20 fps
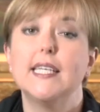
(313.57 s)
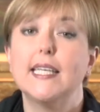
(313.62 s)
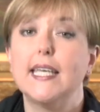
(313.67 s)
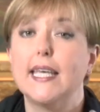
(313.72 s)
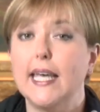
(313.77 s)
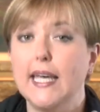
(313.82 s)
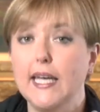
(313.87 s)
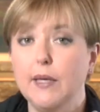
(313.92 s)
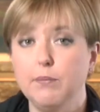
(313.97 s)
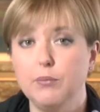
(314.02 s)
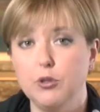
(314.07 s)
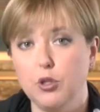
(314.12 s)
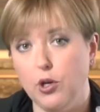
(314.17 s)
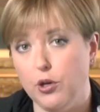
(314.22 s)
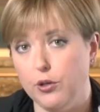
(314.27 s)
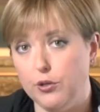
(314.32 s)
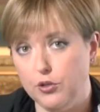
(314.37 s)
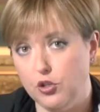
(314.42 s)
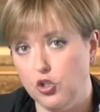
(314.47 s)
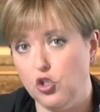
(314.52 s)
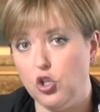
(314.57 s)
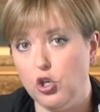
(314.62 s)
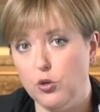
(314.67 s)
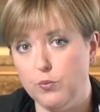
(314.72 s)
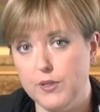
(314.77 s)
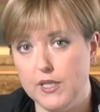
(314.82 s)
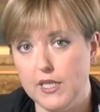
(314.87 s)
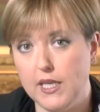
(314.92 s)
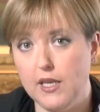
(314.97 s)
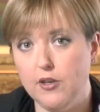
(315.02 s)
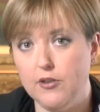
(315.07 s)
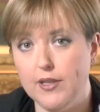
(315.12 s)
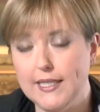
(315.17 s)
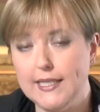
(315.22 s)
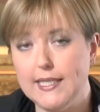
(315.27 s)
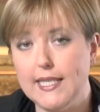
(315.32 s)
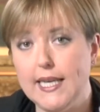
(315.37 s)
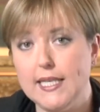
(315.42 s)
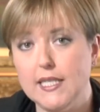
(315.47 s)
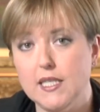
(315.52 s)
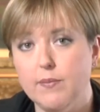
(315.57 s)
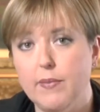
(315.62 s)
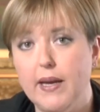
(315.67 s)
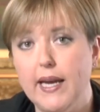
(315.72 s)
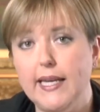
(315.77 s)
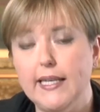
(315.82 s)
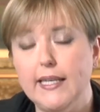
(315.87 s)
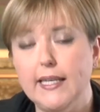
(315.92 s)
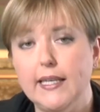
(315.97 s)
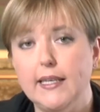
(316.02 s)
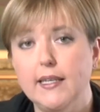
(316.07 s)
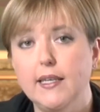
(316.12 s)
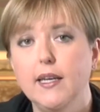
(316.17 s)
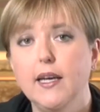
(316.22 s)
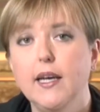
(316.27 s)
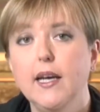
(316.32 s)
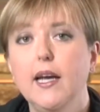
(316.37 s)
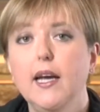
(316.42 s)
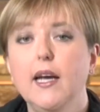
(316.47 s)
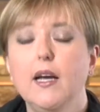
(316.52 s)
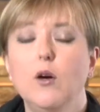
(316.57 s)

to keep those jobs here in Tasmania.